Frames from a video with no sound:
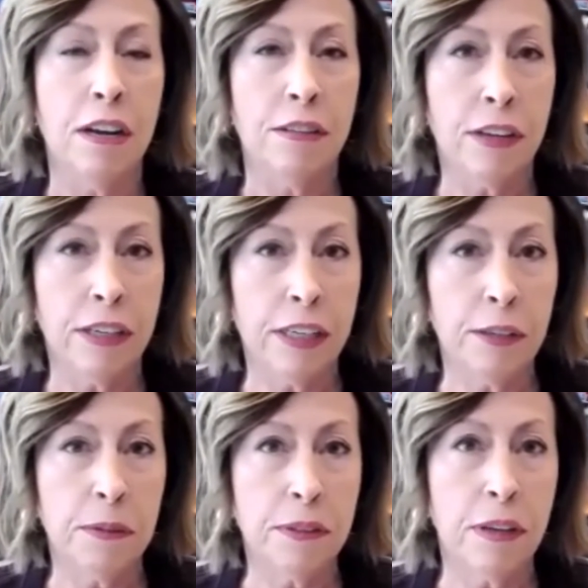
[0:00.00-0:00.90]
that he
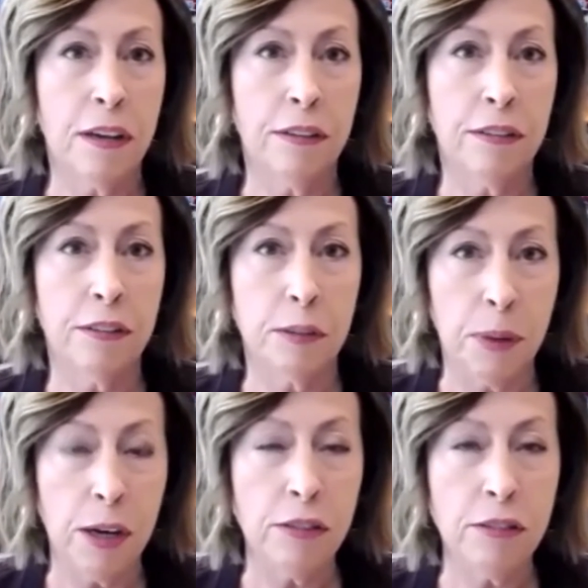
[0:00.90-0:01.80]
was either
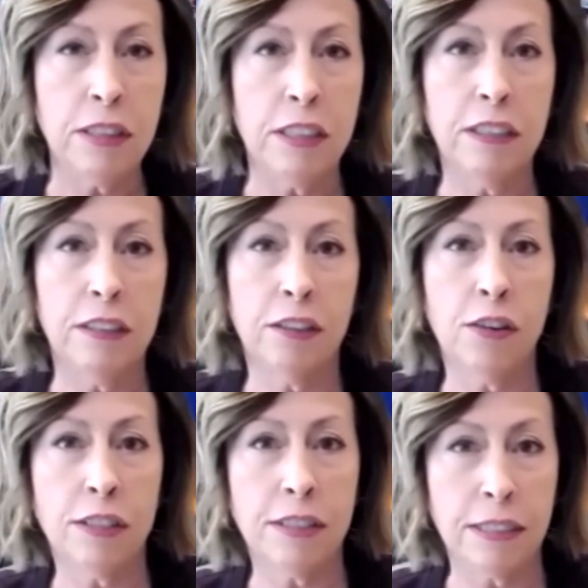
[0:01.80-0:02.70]
deposing or
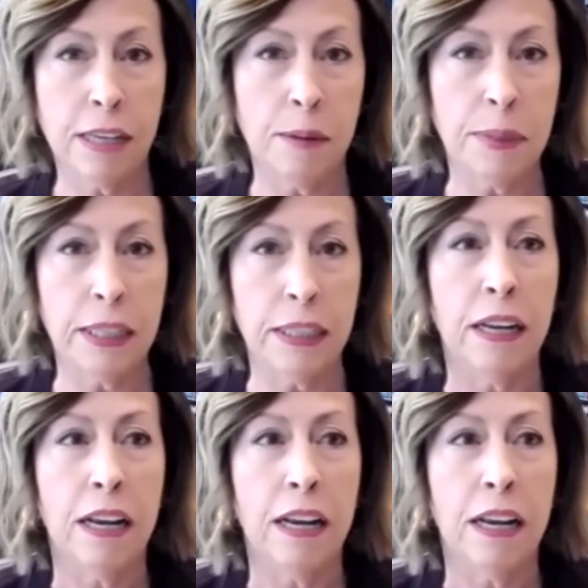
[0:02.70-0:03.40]
cross-examining.